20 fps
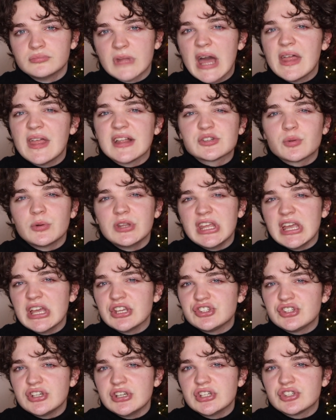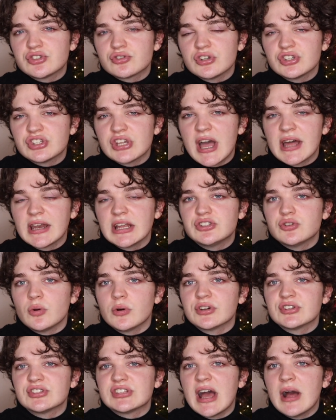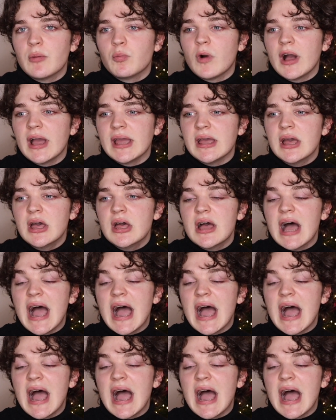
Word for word: And that's where the issue is, Trisha, and I don't understand why.